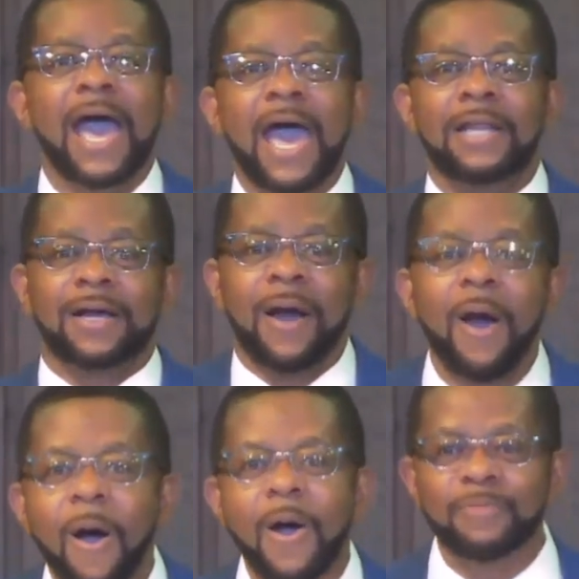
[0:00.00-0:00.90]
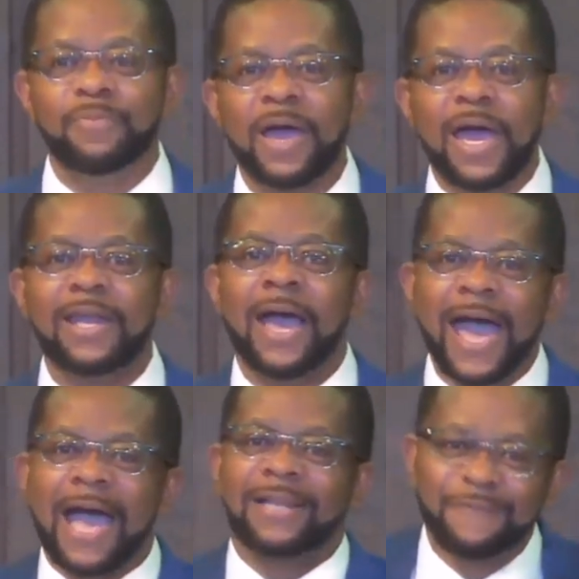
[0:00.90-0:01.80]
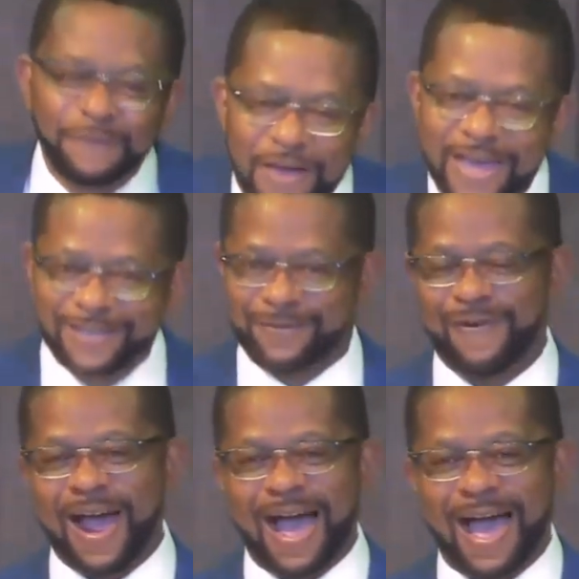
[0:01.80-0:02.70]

and cornbread at the fish fry.